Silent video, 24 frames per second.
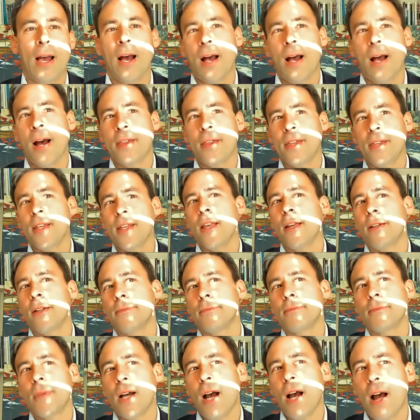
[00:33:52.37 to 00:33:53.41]
I think
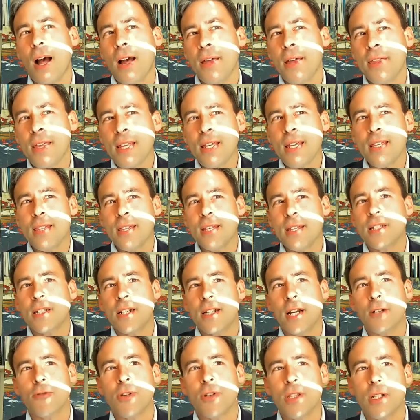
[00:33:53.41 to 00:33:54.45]
in this
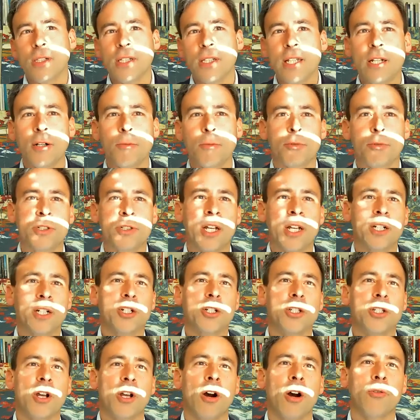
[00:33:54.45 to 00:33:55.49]
country, the legal
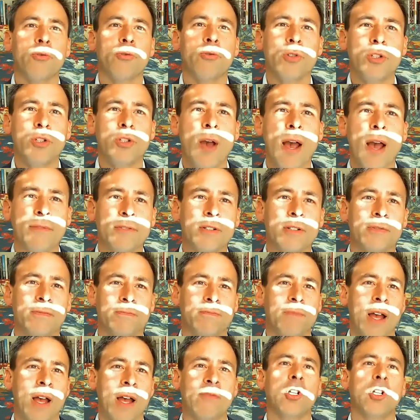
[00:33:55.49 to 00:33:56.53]
protections are, you have to
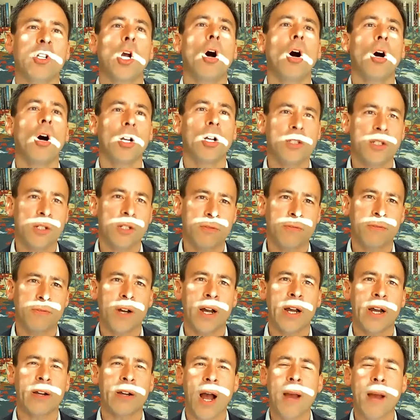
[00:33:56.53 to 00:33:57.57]
have cause to
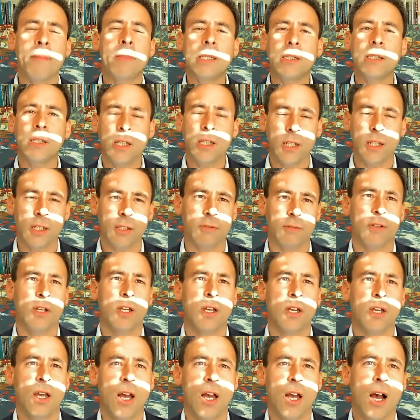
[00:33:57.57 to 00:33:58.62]
fire, I believe.
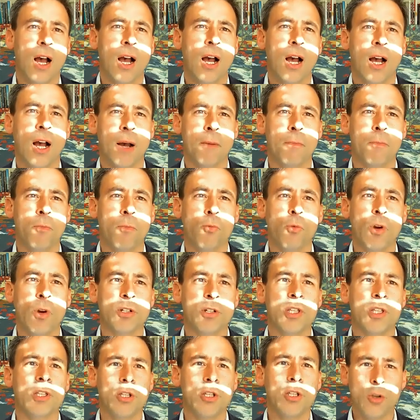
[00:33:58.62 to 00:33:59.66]
Whereas
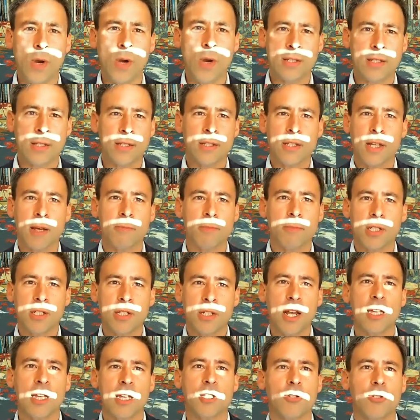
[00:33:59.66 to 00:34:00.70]
in the US, in some
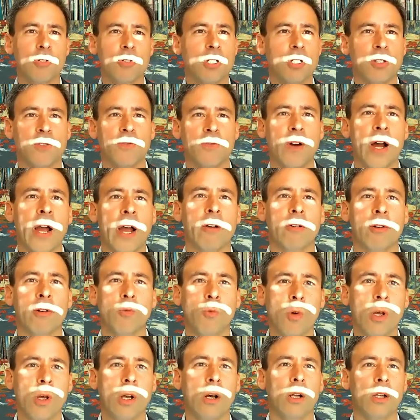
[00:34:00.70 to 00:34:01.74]
states, you can just fire at
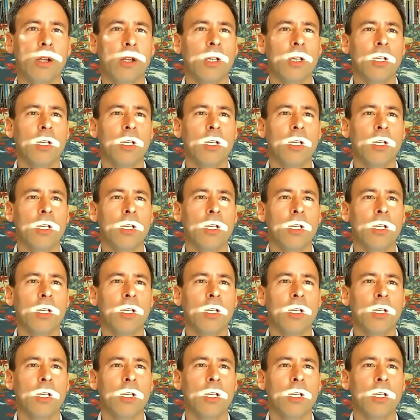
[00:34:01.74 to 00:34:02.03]
will.